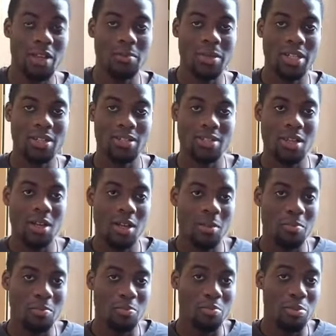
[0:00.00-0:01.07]
because
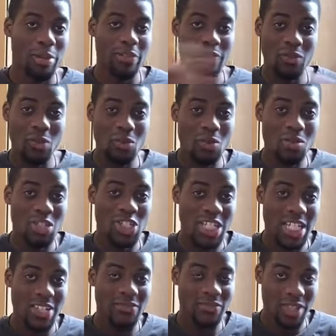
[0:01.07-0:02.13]
before
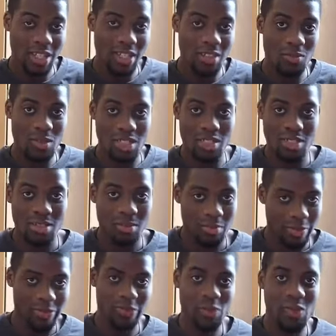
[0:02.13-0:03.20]
GV, which is
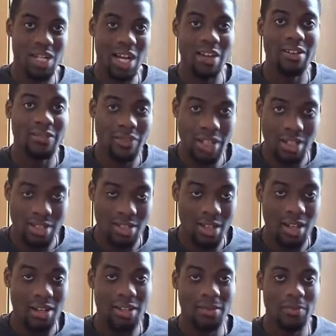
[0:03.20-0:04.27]
before Gary
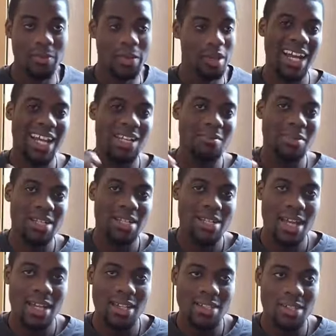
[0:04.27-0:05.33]
Vaynerchuk, I had a
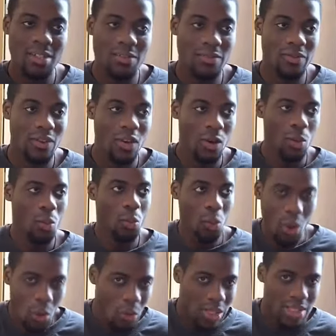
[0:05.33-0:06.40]
mentality of
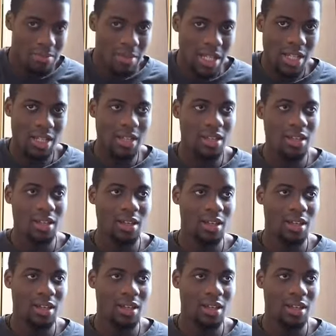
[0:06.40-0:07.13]
woe is me,